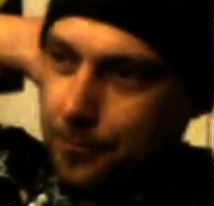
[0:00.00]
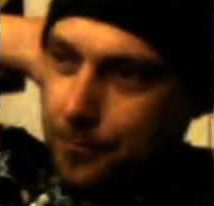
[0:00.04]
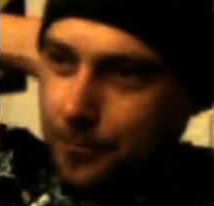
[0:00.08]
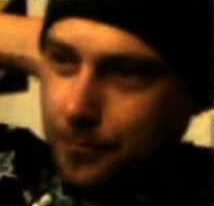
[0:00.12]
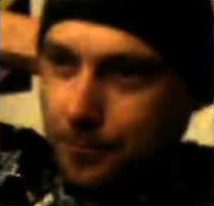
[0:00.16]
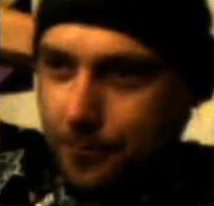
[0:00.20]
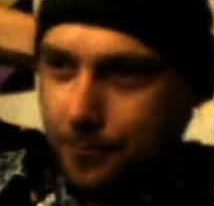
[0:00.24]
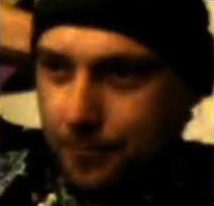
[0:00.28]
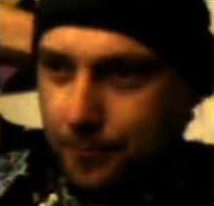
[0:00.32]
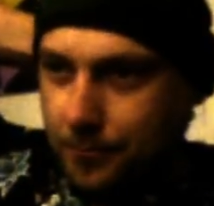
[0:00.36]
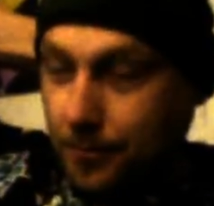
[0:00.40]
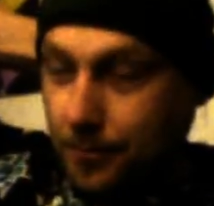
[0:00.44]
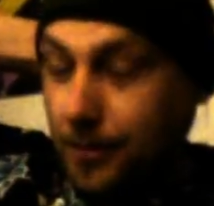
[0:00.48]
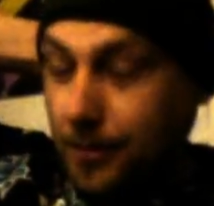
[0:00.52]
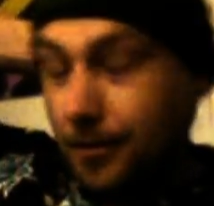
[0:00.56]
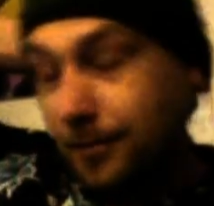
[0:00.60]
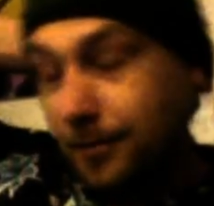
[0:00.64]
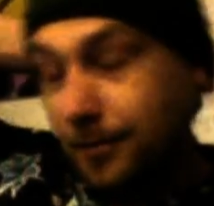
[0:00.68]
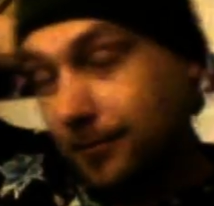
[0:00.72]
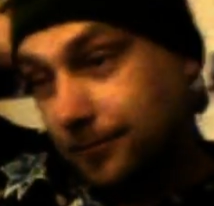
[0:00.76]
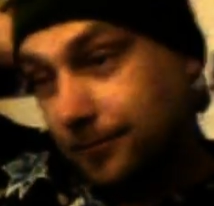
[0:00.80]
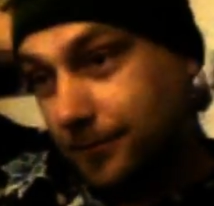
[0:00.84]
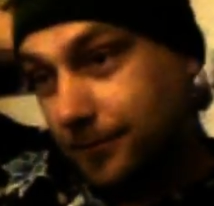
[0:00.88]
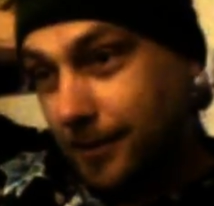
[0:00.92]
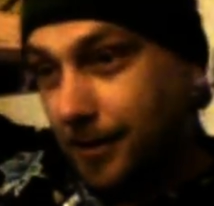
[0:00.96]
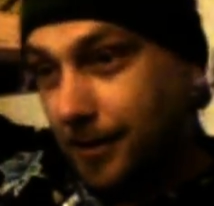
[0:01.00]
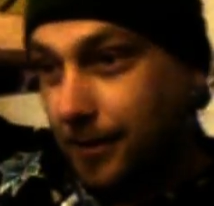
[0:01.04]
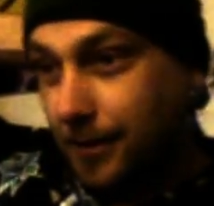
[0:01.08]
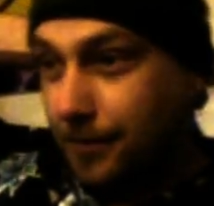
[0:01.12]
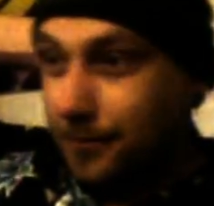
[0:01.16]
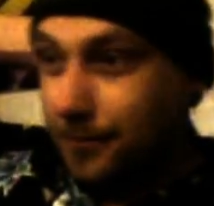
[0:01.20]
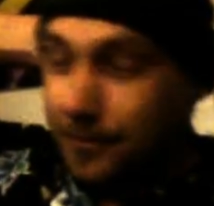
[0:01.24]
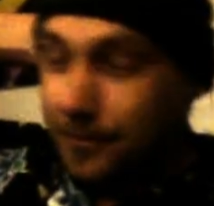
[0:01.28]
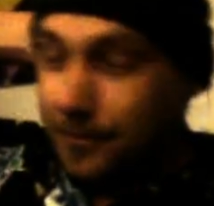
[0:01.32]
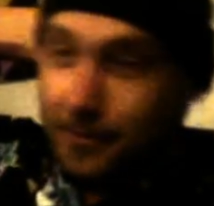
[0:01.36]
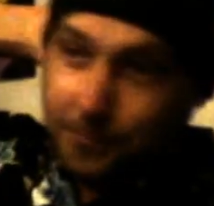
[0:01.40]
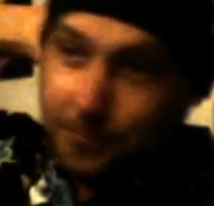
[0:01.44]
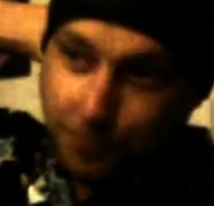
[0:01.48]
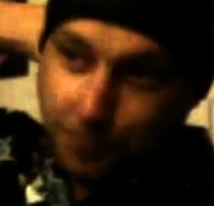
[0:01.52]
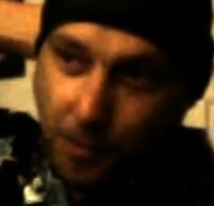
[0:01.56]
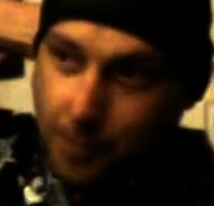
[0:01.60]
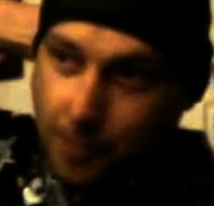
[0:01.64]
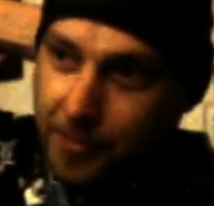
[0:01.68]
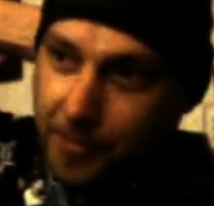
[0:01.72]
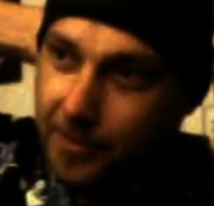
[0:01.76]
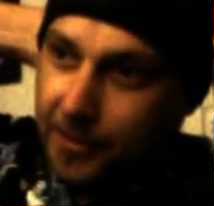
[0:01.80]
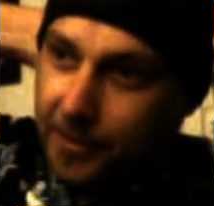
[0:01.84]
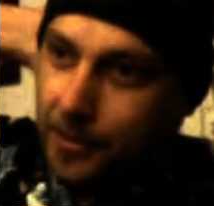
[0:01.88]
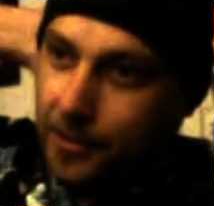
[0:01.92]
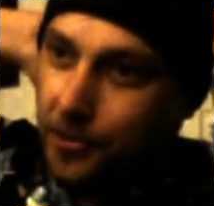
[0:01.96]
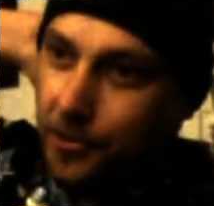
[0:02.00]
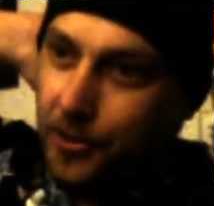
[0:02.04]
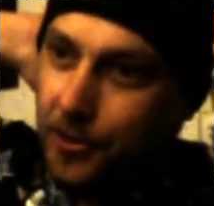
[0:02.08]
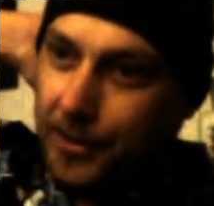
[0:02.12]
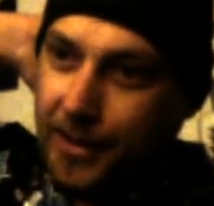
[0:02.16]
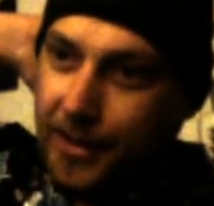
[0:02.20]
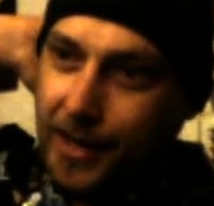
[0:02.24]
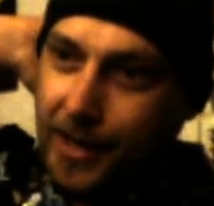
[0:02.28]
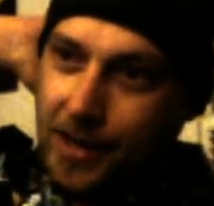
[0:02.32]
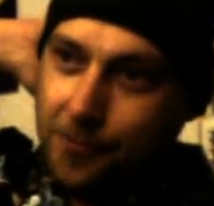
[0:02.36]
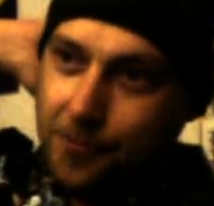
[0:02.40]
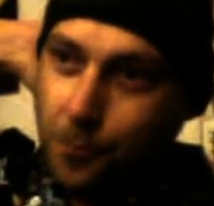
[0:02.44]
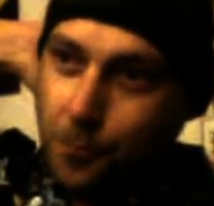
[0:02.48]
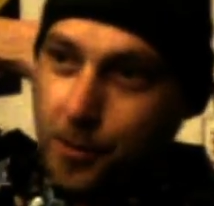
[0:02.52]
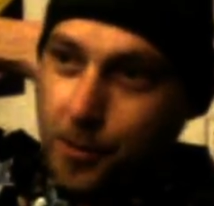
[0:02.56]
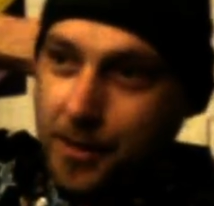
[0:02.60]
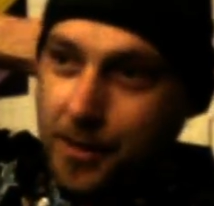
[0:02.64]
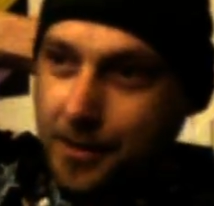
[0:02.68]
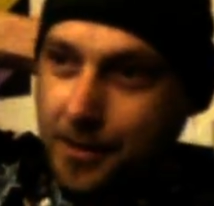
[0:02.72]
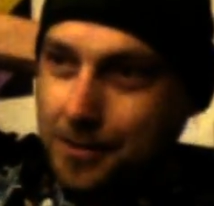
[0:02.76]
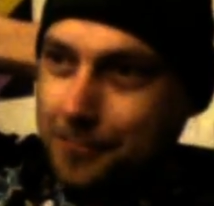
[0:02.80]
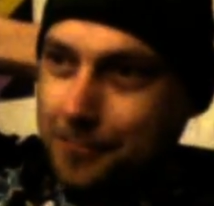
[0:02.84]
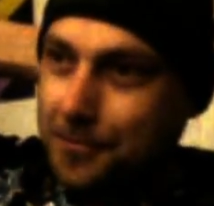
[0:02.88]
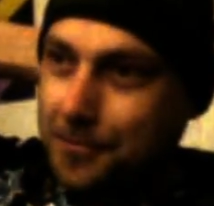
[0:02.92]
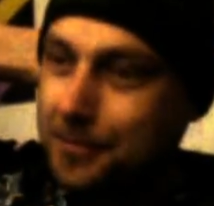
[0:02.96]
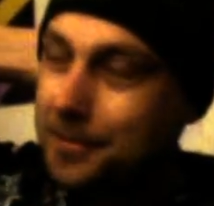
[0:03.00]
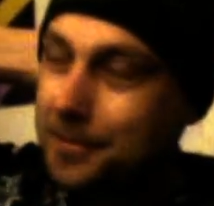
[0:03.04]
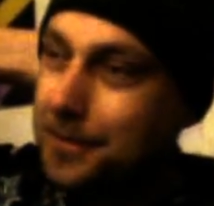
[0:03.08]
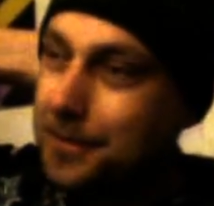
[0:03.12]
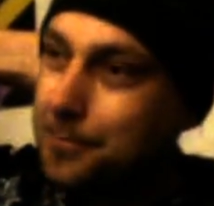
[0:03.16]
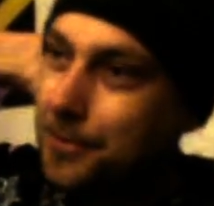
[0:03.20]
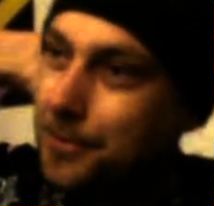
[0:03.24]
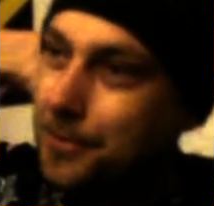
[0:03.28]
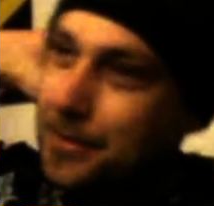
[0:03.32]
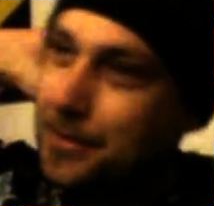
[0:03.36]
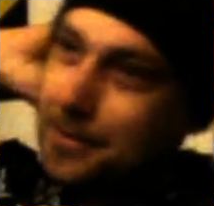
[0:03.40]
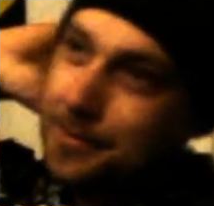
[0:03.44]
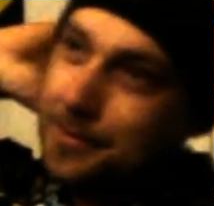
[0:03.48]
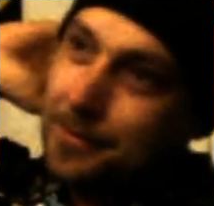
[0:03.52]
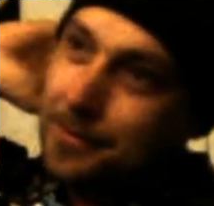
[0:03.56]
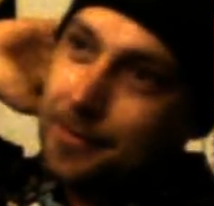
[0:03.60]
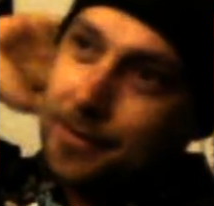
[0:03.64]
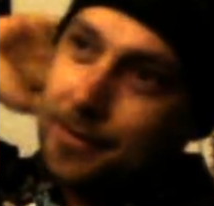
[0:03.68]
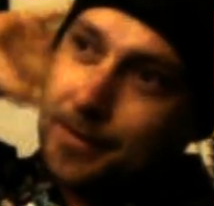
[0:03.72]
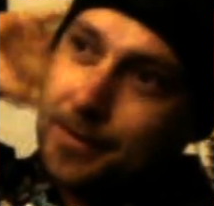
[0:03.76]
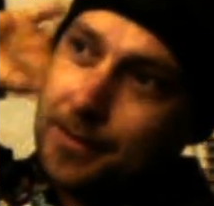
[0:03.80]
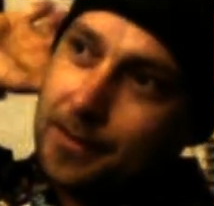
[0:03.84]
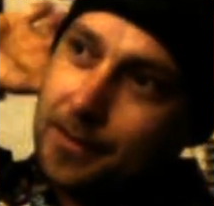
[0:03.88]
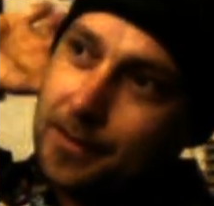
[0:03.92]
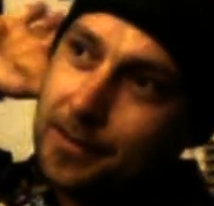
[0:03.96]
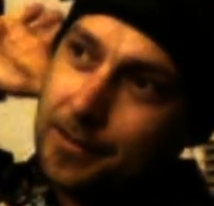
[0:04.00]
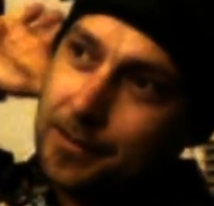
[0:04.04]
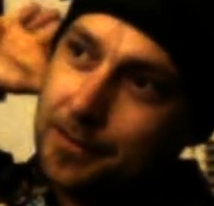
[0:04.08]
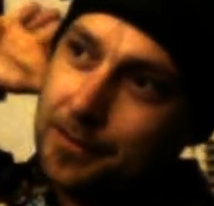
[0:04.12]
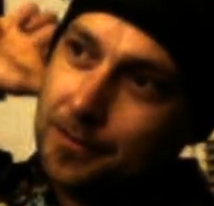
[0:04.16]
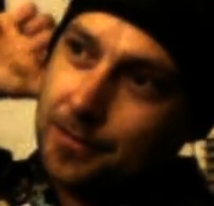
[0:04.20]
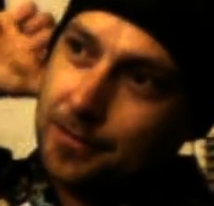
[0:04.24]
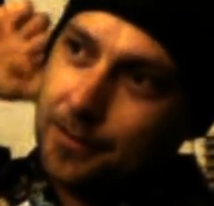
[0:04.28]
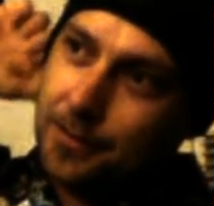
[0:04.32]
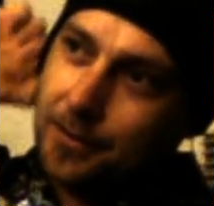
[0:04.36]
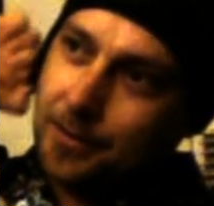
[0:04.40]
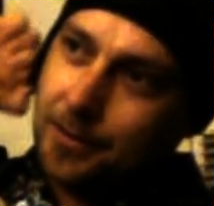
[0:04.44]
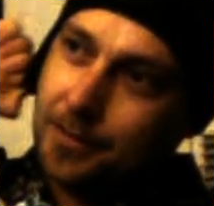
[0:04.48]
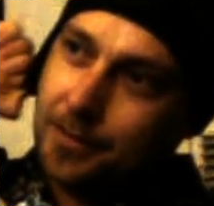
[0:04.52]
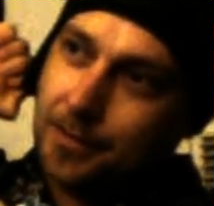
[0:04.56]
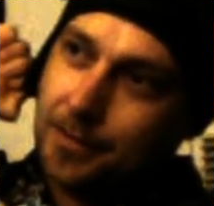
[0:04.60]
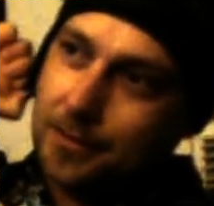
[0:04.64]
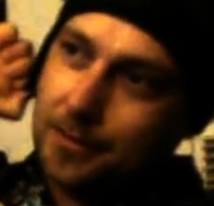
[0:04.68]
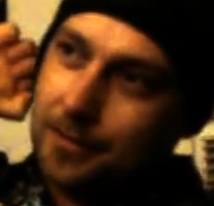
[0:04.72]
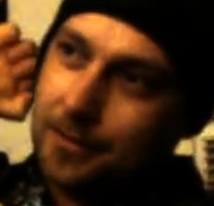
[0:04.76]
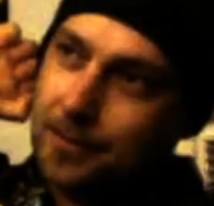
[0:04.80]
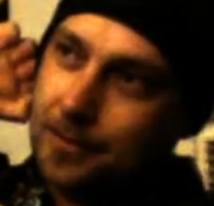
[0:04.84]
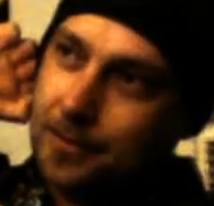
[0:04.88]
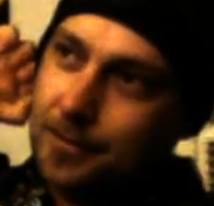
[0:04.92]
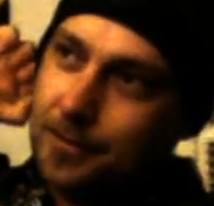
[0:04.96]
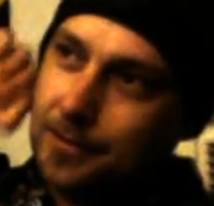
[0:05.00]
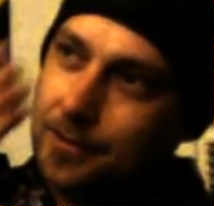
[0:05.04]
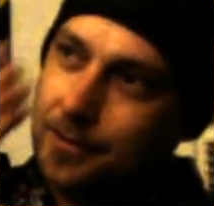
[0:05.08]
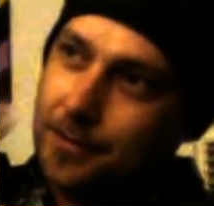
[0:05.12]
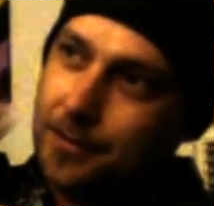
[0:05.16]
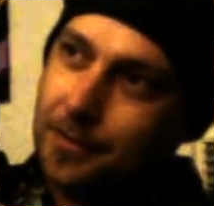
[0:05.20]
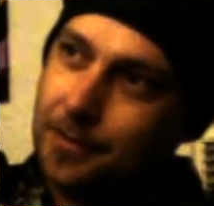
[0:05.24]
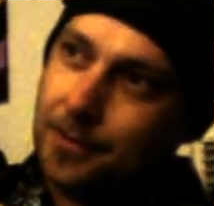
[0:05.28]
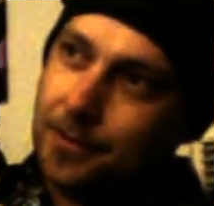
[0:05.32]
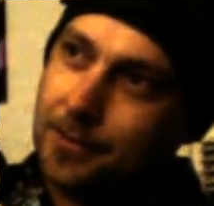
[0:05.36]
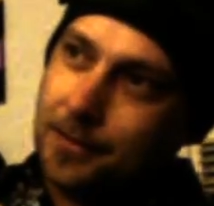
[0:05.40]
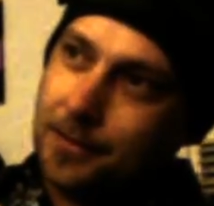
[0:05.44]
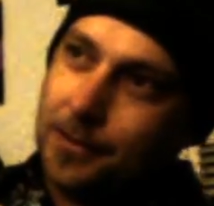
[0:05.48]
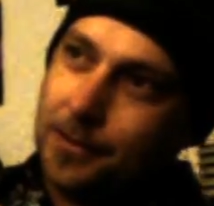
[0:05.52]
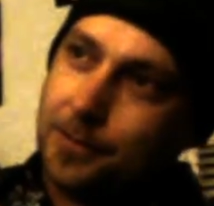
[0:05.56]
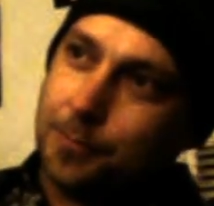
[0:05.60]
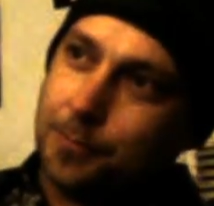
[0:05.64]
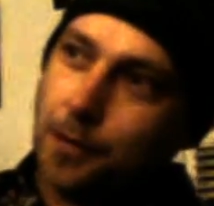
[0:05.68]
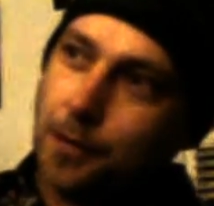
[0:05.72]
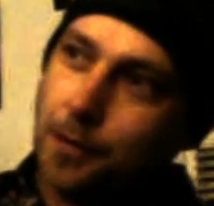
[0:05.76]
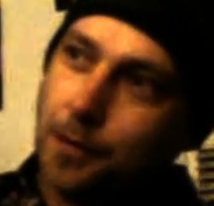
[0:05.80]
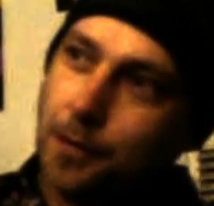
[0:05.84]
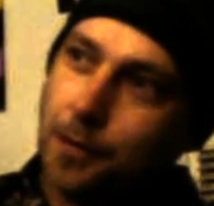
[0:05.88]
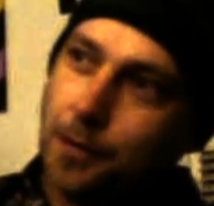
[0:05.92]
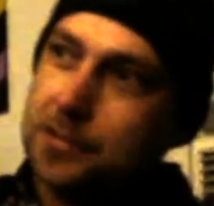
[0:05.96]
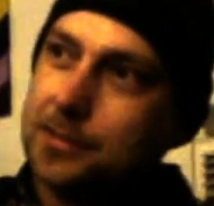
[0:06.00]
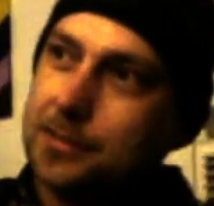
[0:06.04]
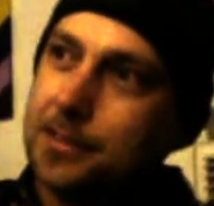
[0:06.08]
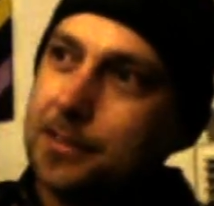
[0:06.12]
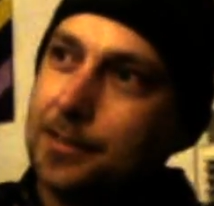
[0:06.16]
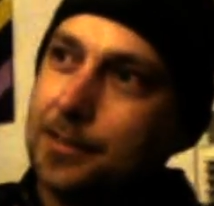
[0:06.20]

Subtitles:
And that he'll be fine. He'll go and he'll kill a whole bunch of them on his own. And he'll probably end up dying, but we'll see.